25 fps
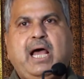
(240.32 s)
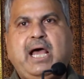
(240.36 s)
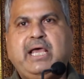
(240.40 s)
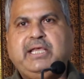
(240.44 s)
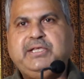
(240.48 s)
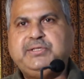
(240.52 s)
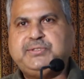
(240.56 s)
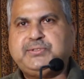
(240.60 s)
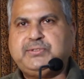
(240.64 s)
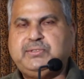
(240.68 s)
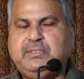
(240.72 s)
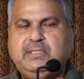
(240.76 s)

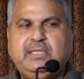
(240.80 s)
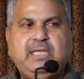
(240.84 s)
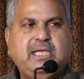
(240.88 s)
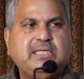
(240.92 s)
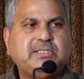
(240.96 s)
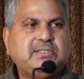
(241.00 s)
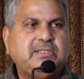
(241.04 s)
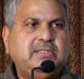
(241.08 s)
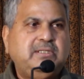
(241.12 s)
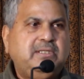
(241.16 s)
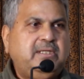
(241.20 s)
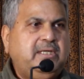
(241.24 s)
eyes,
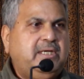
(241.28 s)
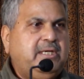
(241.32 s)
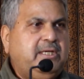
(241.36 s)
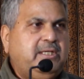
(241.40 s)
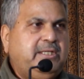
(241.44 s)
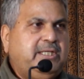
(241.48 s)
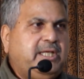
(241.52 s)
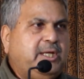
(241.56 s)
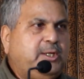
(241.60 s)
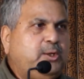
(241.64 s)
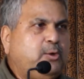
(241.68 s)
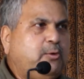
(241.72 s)
yes,
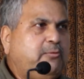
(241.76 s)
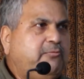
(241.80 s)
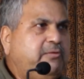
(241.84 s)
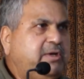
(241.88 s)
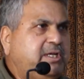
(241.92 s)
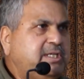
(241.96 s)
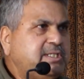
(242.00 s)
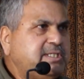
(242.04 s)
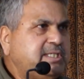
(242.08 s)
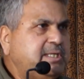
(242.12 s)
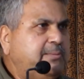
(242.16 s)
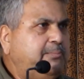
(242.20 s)
they look
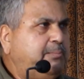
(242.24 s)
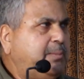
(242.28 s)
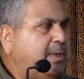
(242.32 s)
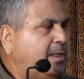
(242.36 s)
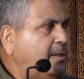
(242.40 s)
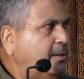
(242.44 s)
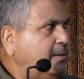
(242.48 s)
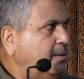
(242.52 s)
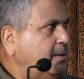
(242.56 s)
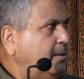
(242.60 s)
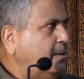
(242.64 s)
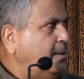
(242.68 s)
very
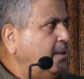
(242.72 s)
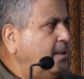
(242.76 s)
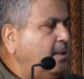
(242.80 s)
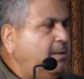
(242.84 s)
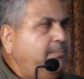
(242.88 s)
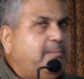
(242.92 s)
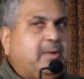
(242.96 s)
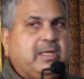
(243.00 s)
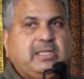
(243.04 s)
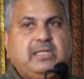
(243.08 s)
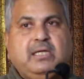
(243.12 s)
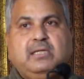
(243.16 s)
simple.
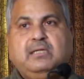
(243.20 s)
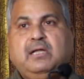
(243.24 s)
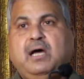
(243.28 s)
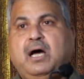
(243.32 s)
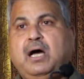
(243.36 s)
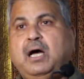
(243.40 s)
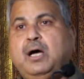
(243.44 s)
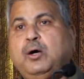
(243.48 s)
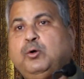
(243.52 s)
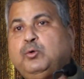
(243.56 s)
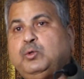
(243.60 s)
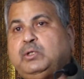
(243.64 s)
But then
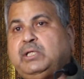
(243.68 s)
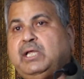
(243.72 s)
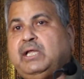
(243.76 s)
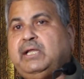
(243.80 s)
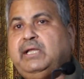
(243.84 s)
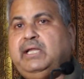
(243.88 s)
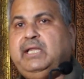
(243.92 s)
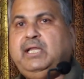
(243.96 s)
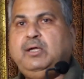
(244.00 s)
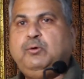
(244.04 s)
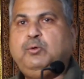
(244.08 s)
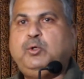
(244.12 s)
how they
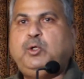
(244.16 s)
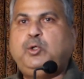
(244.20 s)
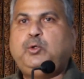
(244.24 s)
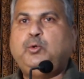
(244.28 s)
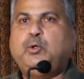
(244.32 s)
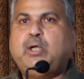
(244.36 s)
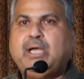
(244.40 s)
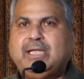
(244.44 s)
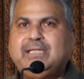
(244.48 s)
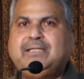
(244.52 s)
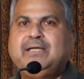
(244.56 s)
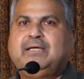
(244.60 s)
live
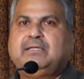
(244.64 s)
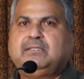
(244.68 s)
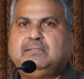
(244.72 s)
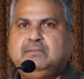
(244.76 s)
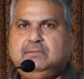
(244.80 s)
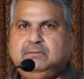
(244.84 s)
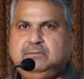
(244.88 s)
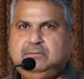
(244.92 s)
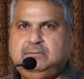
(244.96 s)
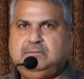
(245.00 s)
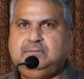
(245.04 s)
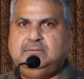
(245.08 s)

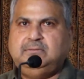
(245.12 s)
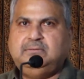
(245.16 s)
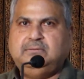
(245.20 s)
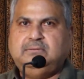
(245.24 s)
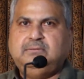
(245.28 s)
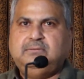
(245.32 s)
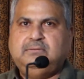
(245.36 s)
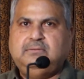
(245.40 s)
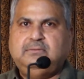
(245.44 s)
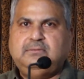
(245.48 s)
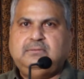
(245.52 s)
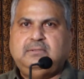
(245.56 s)
together
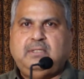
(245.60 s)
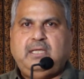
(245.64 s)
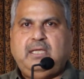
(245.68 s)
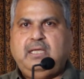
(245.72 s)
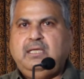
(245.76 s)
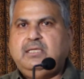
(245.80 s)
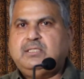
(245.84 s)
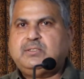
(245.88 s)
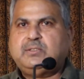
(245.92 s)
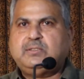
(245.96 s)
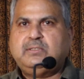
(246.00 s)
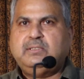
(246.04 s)

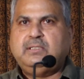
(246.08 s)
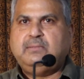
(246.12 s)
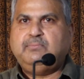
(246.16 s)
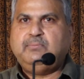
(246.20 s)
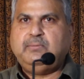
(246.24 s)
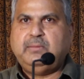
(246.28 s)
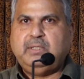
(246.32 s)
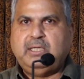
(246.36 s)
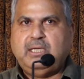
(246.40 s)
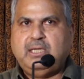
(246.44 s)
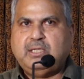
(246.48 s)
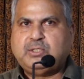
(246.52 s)
is
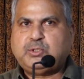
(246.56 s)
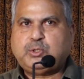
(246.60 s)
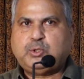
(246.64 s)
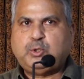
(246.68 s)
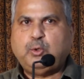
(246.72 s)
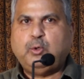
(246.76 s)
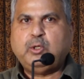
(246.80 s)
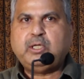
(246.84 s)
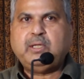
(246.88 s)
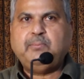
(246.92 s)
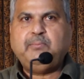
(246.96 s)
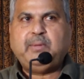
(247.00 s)
a
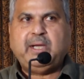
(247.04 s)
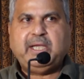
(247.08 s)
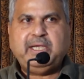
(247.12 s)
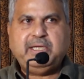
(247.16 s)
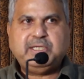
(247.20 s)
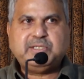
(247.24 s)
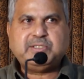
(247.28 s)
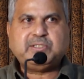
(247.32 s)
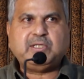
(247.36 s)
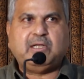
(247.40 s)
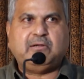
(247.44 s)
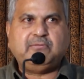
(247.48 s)
story by
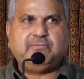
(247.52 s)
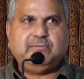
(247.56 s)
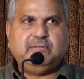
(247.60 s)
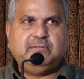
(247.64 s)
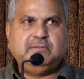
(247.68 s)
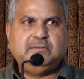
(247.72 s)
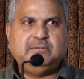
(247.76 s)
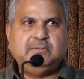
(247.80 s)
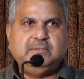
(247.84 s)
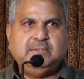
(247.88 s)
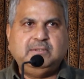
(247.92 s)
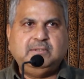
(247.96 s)
itself.
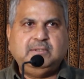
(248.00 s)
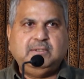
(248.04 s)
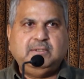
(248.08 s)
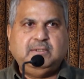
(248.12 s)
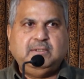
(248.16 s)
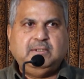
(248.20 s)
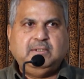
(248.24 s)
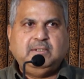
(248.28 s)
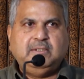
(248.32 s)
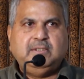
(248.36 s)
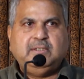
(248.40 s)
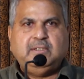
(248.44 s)

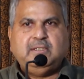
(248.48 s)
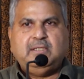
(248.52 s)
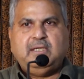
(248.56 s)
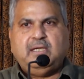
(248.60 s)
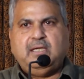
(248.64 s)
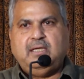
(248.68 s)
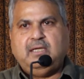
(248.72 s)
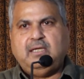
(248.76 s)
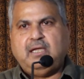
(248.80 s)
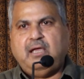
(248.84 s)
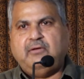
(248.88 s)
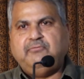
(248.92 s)

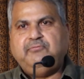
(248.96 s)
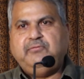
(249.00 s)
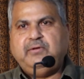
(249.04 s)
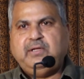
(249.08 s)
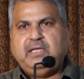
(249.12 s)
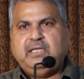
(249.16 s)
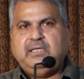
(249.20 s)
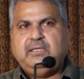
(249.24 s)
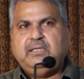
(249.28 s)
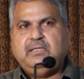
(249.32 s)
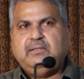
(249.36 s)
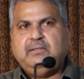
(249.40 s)

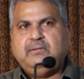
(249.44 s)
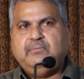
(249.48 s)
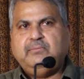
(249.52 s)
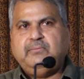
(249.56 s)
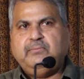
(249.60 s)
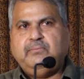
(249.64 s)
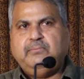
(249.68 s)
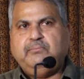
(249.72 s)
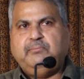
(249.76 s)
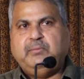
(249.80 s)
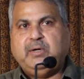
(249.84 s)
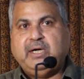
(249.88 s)

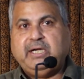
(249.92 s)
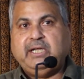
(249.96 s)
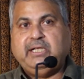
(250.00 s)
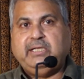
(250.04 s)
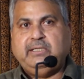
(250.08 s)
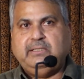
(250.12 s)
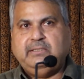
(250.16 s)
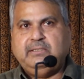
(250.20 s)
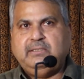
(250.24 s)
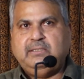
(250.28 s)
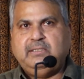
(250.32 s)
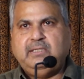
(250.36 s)

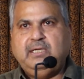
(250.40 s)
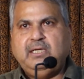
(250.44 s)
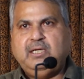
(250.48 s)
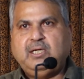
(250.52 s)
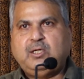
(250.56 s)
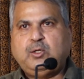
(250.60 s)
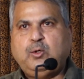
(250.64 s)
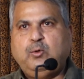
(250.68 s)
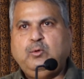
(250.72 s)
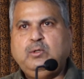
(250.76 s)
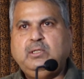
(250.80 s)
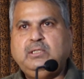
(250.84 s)
Everybody,
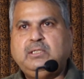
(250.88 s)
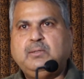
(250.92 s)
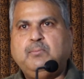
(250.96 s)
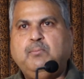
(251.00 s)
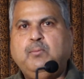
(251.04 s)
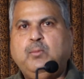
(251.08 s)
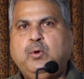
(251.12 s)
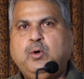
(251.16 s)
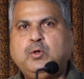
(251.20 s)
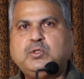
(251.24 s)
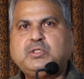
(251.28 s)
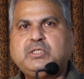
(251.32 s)
including the
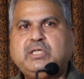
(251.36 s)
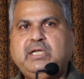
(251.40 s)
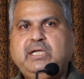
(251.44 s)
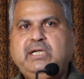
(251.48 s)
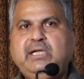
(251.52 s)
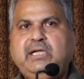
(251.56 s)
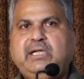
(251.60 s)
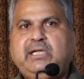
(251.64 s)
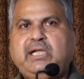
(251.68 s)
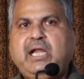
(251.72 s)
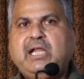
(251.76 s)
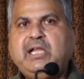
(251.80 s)
most
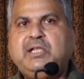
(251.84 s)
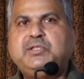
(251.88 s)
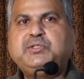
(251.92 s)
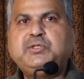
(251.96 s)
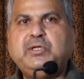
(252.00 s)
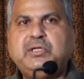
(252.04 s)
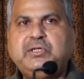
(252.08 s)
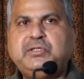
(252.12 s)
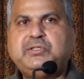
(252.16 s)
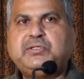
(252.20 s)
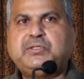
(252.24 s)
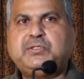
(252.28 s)

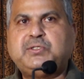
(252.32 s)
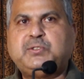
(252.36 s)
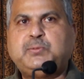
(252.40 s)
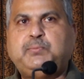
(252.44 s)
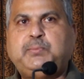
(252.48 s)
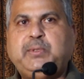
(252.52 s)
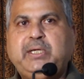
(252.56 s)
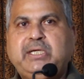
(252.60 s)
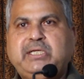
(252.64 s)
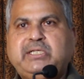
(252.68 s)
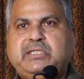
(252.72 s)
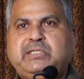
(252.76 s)
intelligent
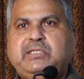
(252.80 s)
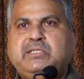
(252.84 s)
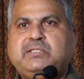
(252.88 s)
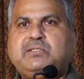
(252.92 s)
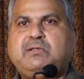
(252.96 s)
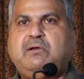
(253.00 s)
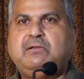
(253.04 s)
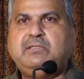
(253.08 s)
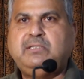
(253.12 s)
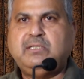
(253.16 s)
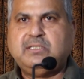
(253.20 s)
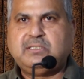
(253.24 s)
species
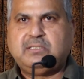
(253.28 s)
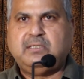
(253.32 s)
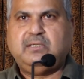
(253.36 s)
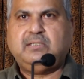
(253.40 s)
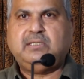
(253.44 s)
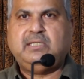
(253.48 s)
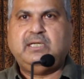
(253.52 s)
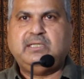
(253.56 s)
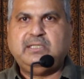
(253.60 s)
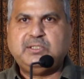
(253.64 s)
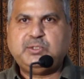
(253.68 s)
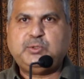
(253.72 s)
on this
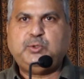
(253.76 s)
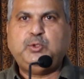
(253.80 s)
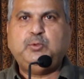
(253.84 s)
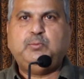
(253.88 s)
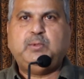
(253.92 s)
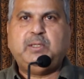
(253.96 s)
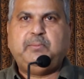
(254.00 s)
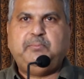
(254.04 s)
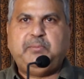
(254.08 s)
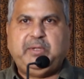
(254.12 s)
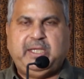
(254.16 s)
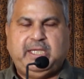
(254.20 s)
earth, that is
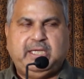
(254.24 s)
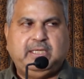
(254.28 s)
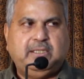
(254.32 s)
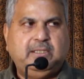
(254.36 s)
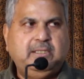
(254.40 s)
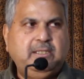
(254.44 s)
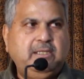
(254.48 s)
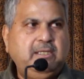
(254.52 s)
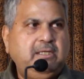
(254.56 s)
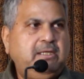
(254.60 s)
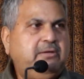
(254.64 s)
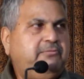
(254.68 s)
human
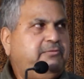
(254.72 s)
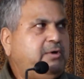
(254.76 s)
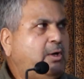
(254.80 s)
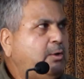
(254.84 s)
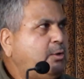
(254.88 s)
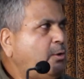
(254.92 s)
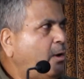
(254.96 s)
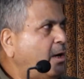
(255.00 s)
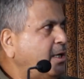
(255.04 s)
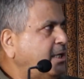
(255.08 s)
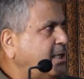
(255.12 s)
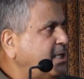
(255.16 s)
being, we
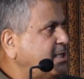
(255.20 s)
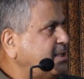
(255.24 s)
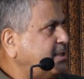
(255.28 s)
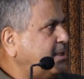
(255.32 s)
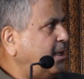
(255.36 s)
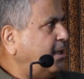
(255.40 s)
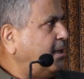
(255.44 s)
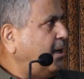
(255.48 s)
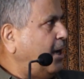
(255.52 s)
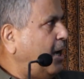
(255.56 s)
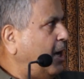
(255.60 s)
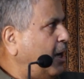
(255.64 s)
have to
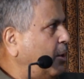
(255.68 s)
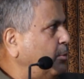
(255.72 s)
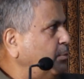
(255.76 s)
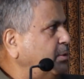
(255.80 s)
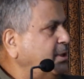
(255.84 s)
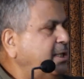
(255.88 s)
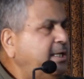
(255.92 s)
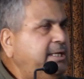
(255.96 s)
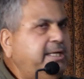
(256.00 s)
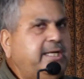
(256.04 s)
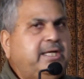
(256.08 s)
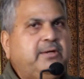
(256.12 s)
understand how
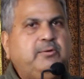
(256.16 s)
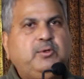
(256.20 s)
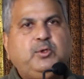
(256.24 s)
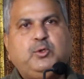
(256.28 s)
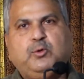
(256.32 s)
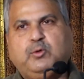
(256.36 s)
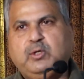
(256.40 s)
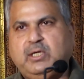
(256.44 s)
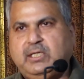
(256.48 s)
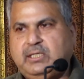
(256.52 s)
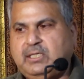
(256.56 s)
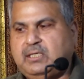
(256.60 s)
they live
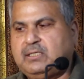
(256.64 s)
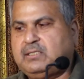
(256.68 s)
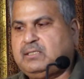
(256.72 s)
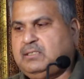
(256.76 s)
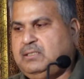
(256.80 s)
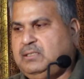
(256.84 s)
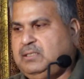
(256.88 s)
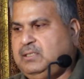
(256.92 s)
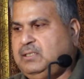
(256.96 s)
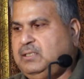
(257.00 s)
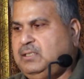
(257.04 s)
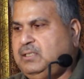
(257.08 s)
together.
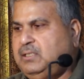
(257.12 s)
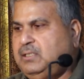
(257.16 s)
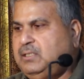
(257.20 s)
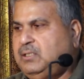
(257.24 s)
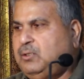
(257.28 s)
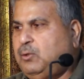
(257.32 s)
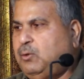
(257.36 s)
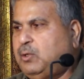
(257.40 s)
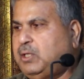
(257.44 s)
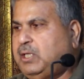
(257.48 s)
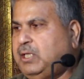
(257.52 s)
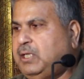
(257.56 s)

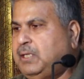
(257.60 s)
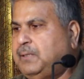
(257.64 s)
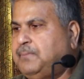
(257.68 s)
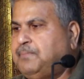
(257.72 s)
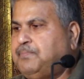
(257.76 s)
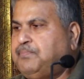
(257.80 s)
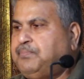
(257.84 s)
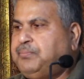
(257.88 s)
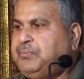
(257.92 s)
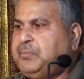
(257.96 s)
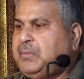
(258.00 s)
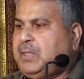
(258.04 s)
Okay?
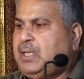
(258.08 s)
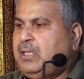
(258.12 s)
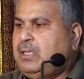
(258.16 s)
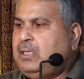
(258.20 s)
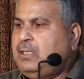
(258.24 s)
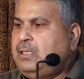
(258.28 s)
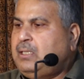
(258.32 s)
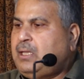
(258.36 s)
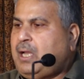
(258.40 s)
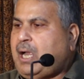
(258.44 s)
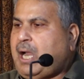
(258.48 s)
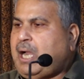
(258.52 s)

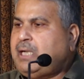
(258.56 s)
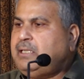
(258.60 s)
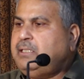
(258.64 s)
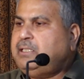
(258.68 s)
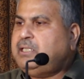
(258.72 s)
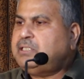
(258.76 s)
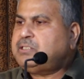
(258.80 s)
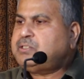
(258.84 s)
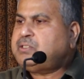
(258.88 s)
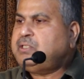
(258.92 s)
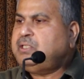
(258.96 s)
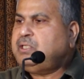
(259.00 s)
And
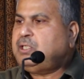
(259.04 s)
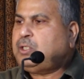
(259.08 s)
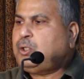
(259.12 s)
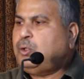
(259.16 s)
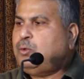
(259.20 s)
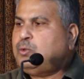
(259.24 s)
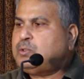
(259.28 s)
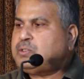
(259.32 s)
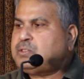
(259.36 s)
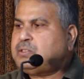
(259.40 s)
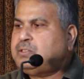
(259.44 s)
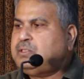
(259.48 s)
this
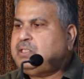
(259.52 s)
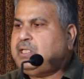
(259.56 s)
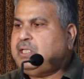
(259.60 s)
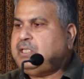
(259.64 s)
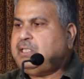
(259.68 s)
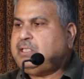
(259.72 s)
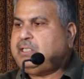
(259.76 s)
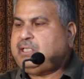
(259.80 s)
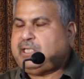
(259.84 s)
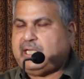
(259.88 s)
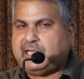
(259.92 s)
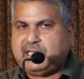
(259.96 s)
includes
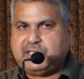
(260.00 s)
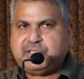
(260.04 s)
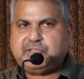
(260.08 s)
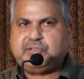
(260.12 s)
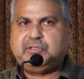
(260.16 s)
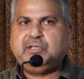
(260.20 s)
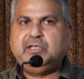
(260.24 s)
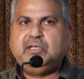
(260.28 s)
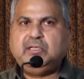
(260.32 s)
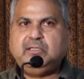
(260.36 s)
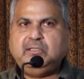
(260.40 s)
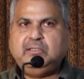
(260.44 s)
the
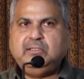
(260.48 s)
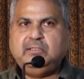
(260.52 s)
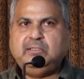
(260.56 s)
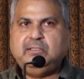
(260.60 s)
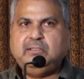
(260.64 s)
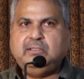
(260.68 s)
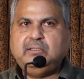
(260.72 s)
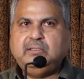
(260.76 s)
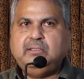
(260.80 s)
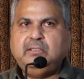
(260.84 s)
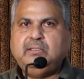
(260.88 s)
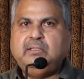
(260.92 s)
terrestrial,
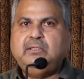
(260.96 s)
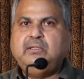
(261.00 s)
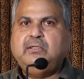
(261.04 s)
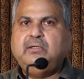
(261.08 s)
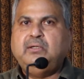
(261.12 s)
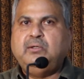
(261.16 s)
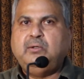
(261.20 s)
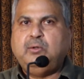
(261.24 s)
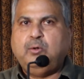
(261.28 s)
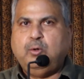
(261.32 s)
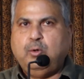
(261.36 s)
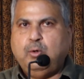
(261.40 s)

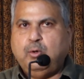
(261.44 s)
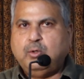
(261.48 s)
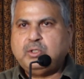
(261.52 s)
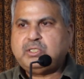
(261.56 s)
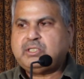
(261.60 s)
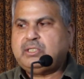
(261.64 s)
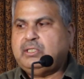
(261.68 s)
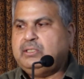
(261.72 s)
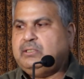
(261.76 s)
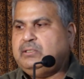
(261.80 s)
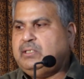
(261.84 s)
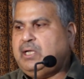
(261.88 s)

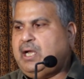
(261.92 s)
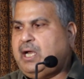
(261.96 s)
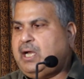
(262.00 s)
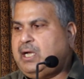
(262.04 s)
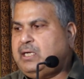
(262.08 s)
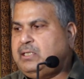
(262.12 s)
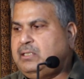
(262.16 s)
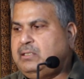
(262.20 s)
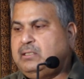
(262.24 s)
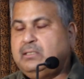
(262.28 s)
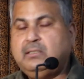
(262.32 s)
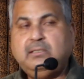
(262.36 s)
ocean,
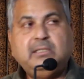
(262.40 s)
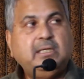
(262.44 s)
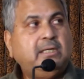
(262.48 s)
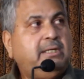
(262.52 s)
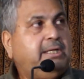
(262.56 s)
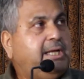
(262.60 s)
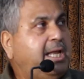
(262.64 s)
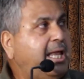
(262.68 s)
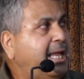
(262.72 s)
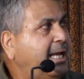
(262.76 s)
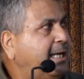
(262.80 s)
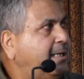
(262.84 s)
and the
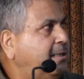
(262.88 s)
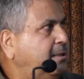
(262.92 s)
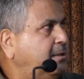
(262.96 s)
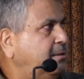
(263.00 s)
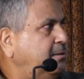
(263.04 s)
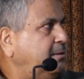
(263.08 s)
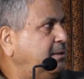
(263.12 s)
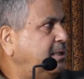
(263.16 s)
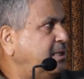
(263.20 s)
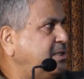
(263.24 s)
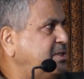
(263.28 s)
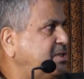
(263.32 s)

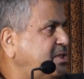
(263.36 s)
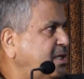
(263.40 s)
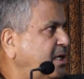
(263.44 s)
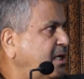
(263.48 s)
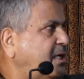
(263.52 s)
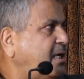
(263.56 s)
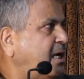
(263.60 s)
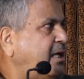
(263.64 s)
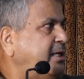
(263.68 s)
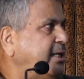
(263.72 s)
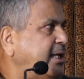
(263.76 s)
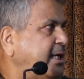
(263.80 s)
lake, the
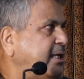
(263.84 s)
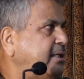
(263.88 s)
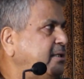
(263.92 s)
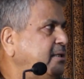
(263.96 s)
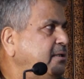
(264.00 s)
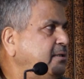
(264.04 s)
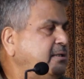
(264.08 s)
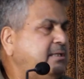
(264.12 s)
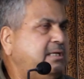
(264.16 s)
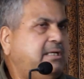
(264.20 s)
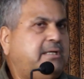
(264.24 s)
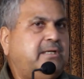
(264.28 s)
Chilka
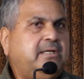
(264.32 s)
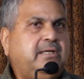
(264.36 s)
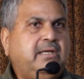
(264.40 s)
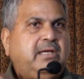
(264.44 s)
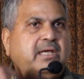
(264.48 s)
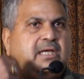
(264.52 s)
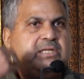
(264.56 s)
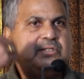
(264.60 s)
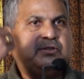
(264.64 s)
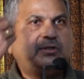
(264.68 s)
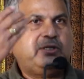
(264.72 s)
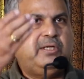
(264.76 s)
Lake,
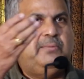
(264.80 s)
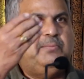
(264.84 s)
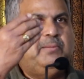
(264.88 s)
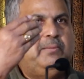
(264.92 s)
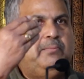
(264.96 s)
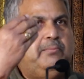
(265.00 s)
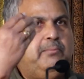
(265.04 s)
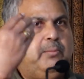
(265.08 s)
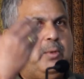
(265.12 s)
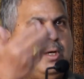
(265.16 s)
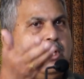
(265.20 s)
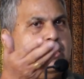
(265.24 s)
the
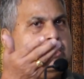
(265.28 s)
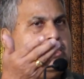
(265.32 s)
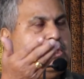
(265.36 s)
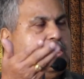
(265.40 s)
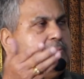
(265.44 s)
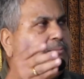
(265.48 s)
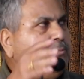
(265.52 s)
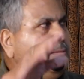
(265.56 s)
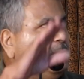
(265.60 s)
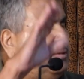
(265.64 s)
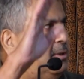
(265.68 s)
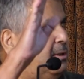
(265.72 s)
extreme
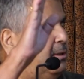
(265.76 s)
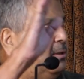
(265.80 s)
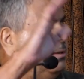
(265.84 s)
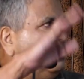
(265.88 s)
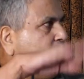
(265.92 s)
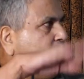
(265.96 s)
bottom